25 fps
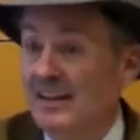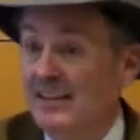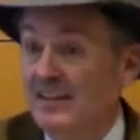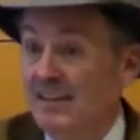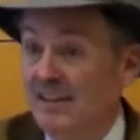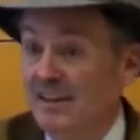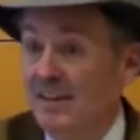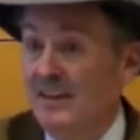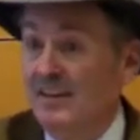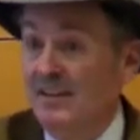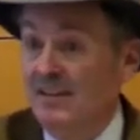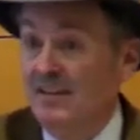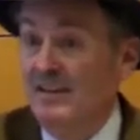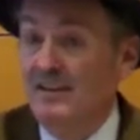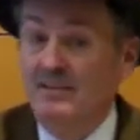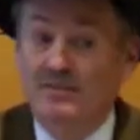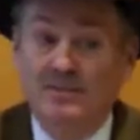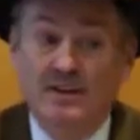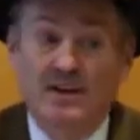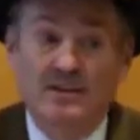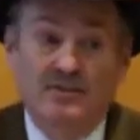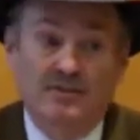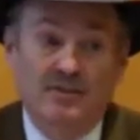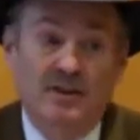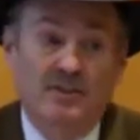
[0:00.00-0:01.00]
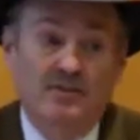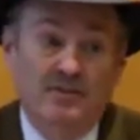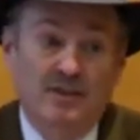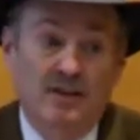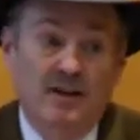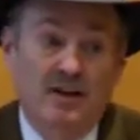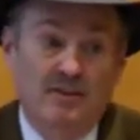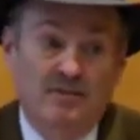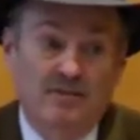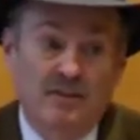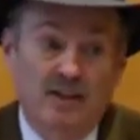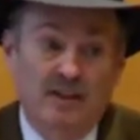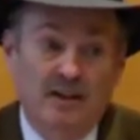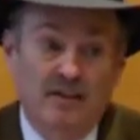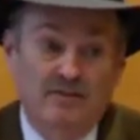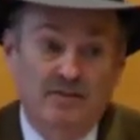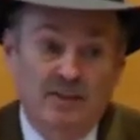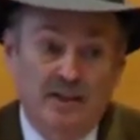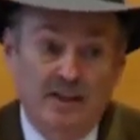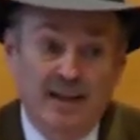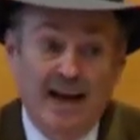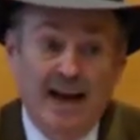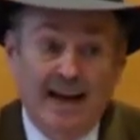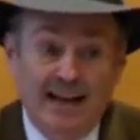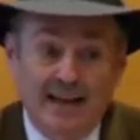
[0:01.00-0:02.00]
Of
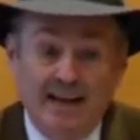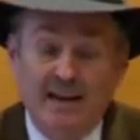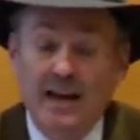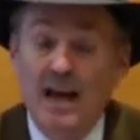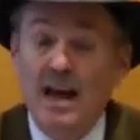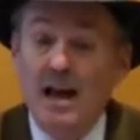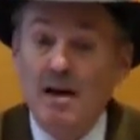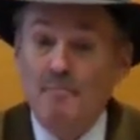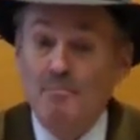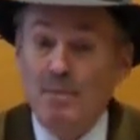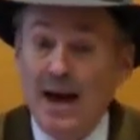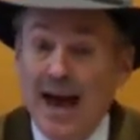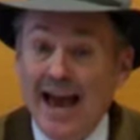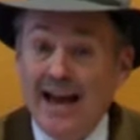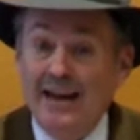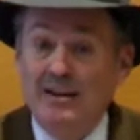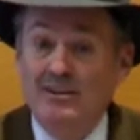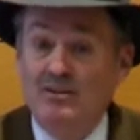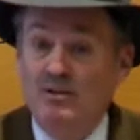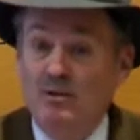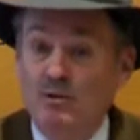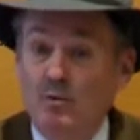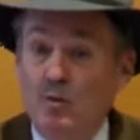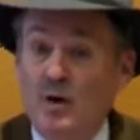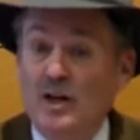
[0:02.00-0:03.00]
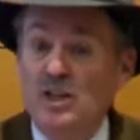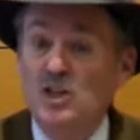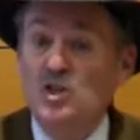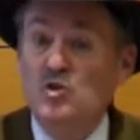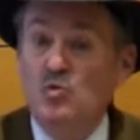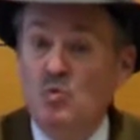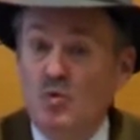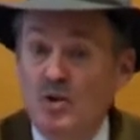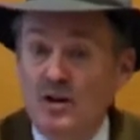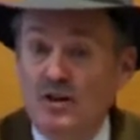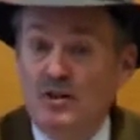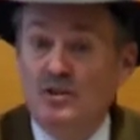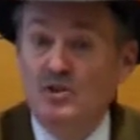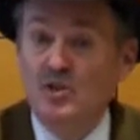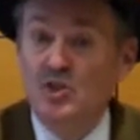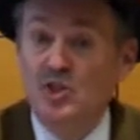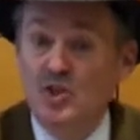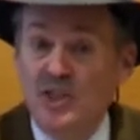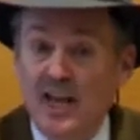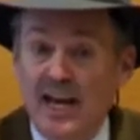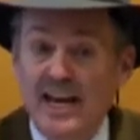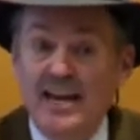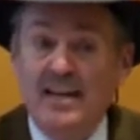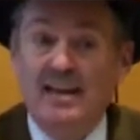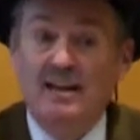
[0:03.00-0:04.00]
the dialogue back to what is workers'
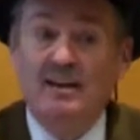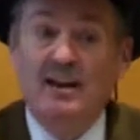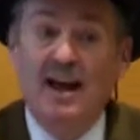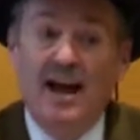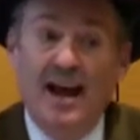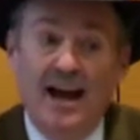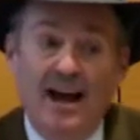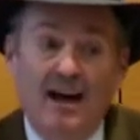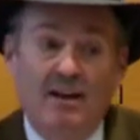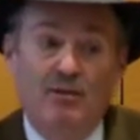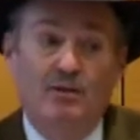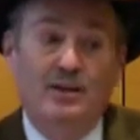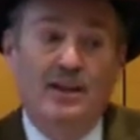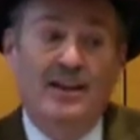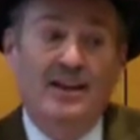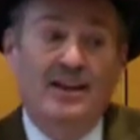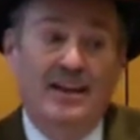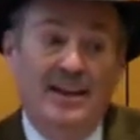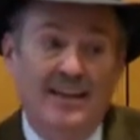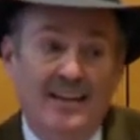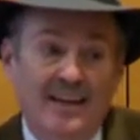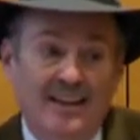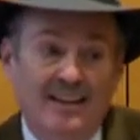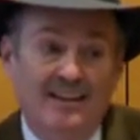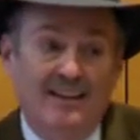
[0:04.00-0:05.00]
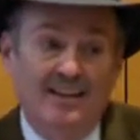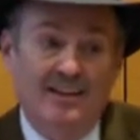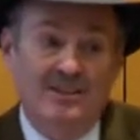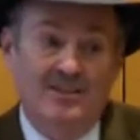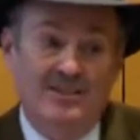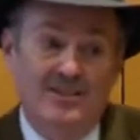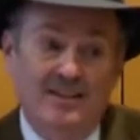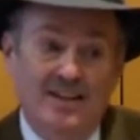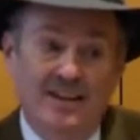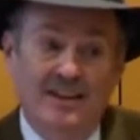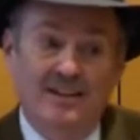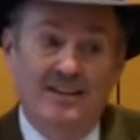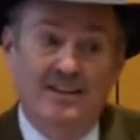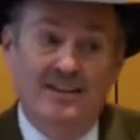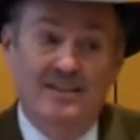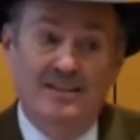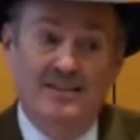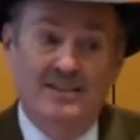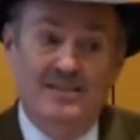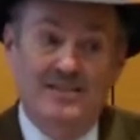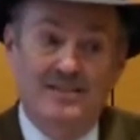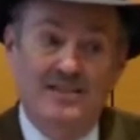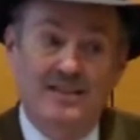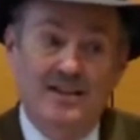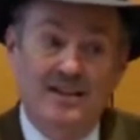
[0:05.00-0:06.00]
stake and how are they going to get their stake in
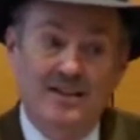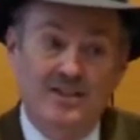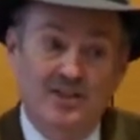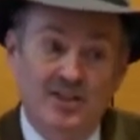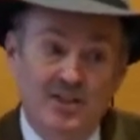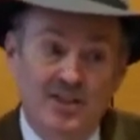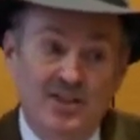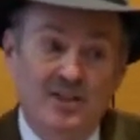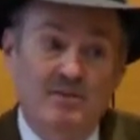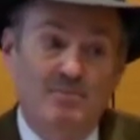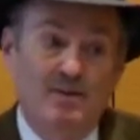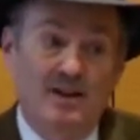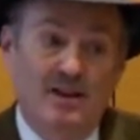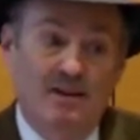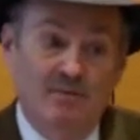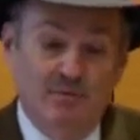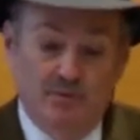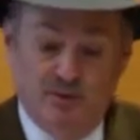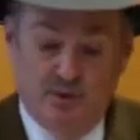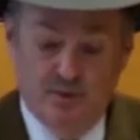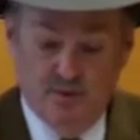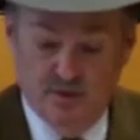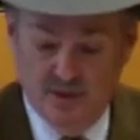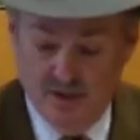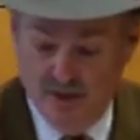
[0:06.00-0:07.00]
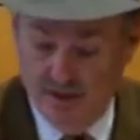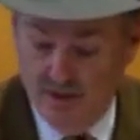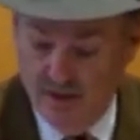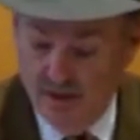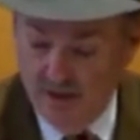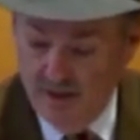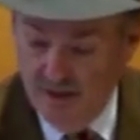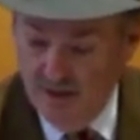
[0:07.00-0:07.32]
this system and influence it.